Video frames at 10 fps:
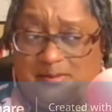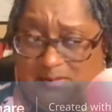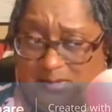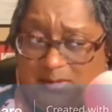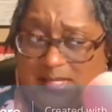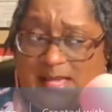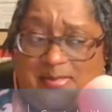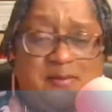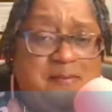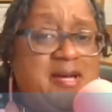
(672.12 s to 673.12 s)
you
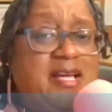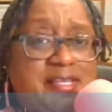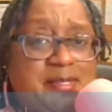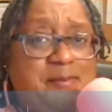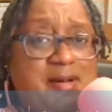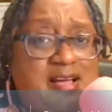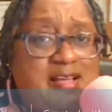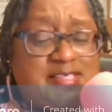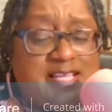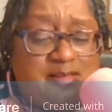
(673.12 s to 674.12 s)
got the
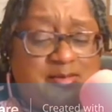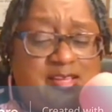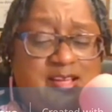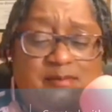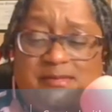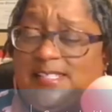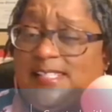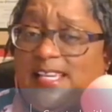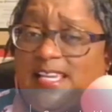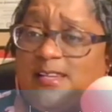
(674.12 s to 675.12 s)
monkeypox out there. I'm just
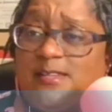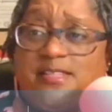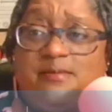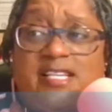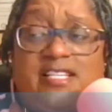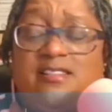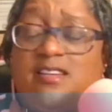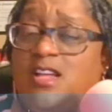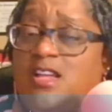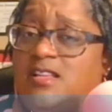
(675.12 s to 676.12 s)
scared because I'm telling you,
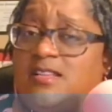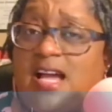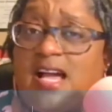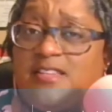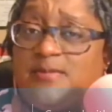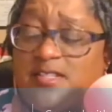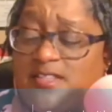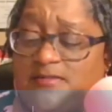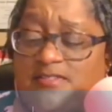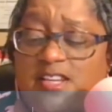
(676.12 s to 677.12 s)
the, the hospitals
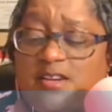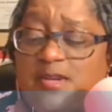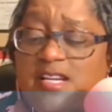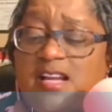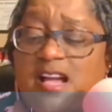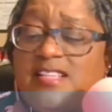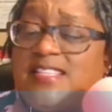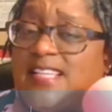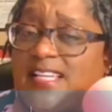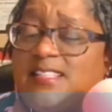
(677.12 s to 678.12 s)
are very
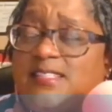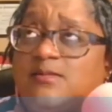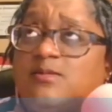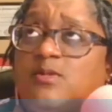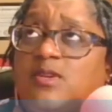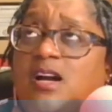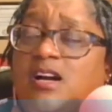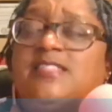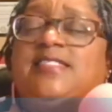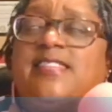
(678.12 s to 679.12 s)
unsanitary,
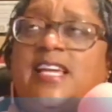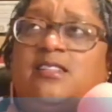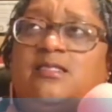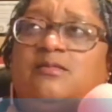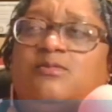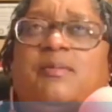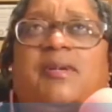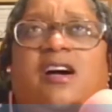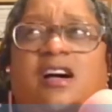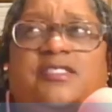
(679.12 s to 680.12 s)
unsanitary,
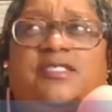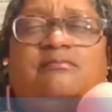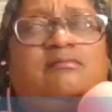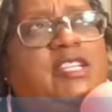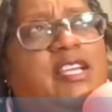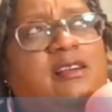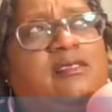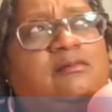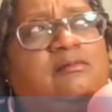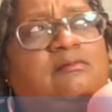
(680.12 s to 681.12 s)
women, uns, what do you call it?